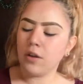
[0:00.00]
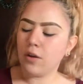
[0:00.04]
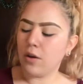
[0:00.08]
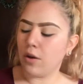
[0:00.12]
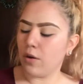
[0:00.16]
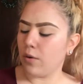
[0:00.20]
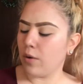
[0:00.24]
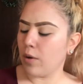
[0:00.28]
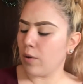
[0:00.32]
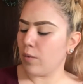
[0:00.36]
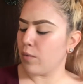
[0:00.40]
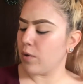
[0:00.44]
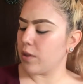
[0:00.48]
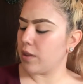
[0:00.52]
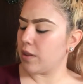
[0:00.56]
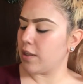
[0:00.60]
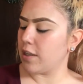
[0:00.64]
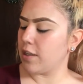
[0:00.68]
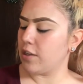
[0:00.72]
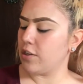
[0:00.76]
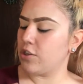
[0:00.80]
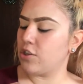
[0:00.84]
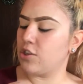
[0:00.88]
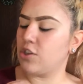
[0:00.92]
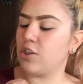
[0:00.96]
go in with
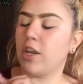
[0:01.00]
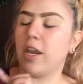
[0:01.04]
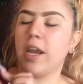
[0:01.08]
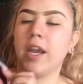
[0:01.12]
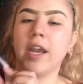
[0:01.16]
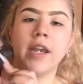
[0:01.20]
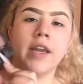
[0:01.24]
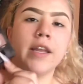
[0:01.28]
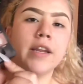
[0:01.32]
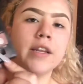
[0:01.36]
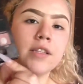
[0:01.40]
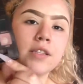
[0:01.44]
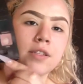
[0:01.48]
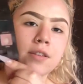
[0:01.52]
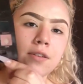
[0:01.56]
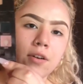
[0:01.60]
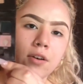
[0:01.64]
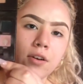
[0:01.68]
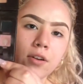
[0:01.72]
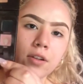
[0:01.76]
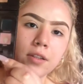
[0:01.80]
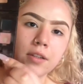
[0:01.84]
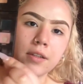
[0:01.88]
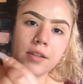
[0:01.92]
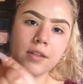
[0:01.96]
this shade. It's
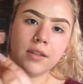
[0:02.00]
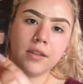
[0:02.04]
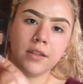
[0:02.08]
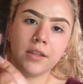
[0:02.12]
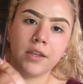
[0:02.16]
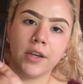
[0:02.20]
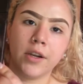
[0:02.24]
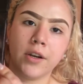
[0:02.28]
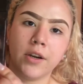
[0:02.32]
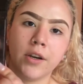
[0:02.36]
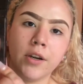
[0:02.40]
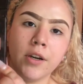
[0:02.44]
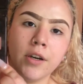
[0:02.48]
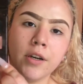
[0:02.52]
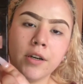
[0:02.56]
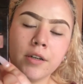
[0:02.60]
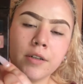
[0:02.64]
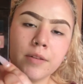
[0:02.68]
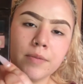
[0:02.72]
called Lear.